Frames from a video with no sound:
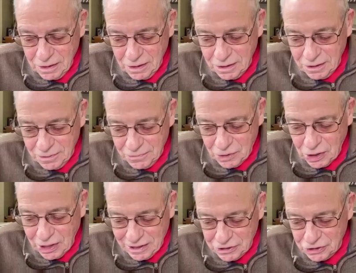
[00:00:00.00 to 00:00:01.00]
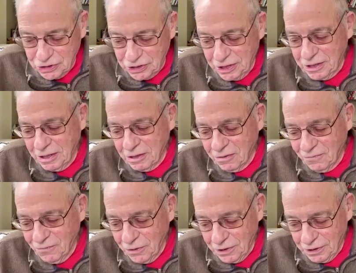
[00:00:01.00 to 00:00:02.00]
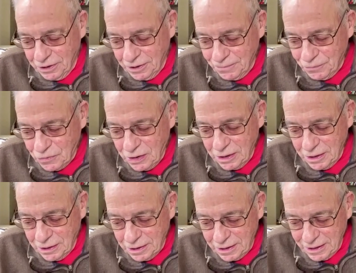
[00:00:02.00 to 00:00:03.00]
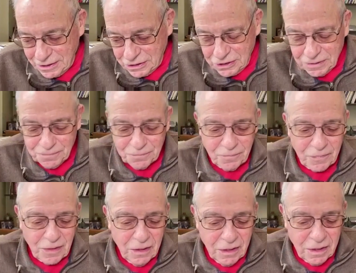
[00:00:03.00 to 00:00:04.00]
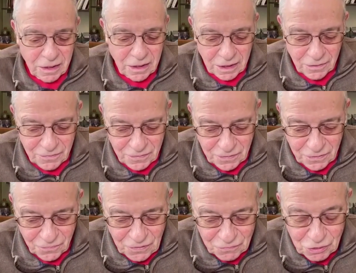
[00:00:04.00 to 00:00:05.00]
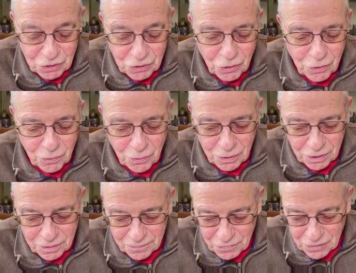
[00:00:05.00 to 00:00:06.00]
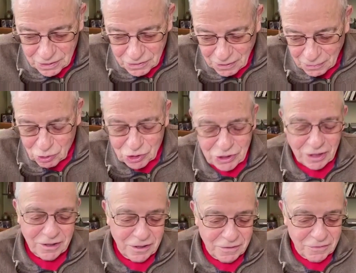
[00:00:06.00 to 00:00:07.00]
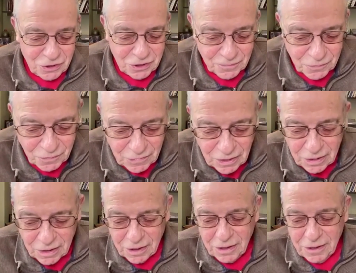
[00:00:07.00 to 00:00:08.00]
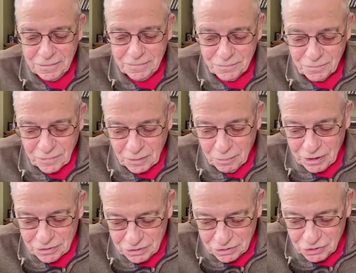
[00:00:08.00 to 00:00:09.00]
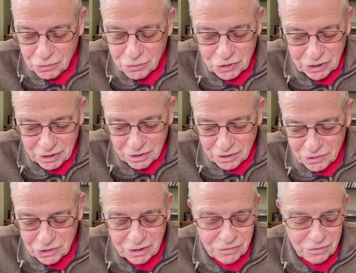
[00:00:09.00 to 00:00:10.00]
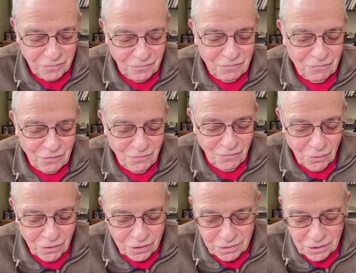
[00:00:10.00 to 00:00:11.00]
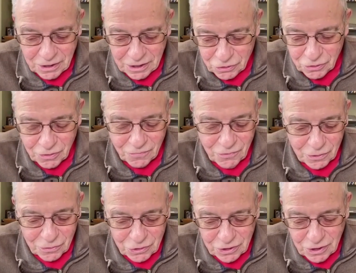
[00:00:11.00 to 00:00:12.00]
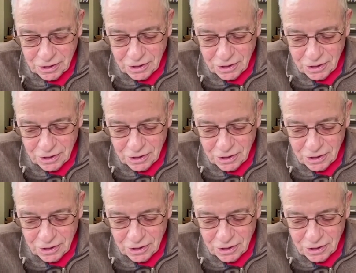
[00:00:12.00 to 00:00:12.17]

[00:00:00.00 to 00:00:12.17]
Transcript: Uh, the largest state, California, uh, gets uh, 52 representatives. Um, plus its two senators gives it 54 electoral votes.